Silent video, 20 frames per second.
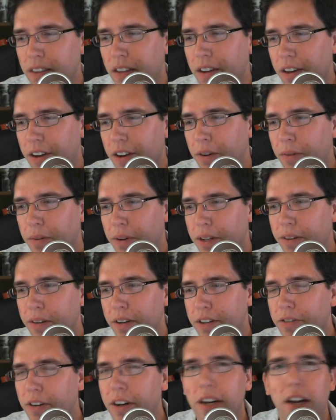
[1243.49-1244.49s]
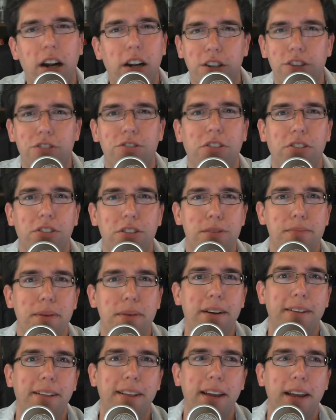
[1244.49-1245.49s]
whether a $20 controller is
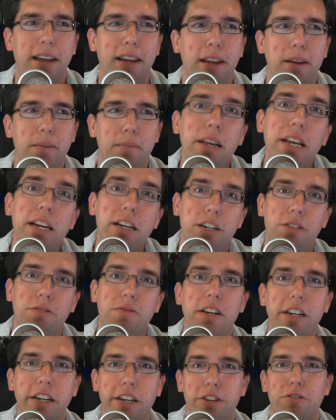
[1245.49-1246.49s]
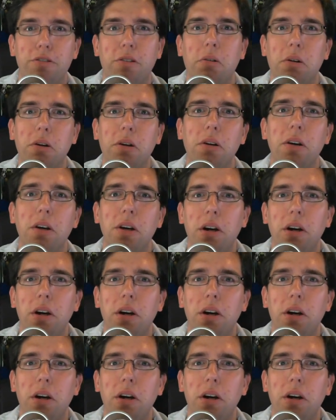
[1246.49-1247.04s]
better than a PS3 controller.